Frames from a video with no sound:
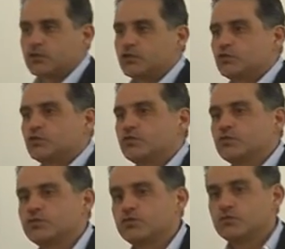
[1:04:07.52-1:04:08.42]

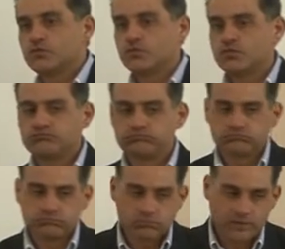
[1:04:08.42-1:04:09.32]
to
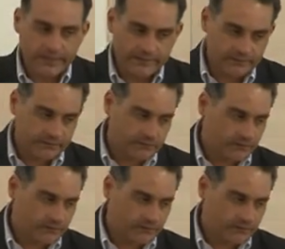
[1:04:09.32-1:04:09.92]
get